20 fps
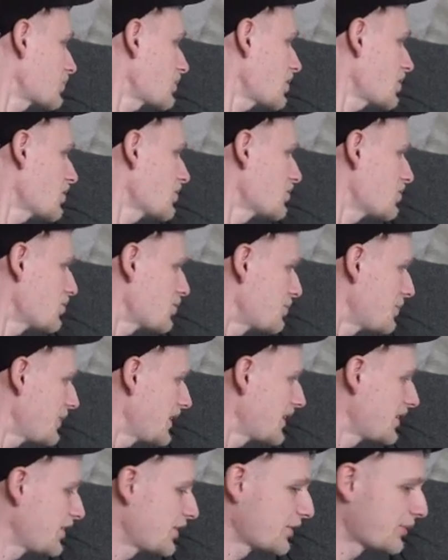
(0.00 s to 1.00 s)
Just me and
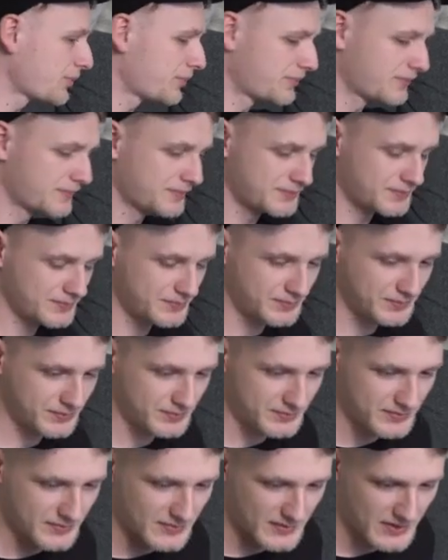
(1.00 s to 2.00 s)
you.
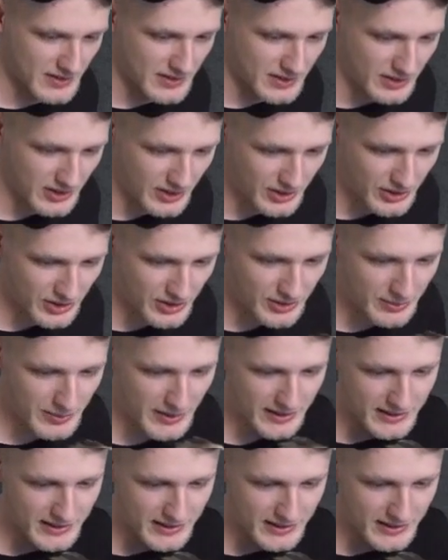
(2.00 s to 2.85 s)
Oh, no, you're back.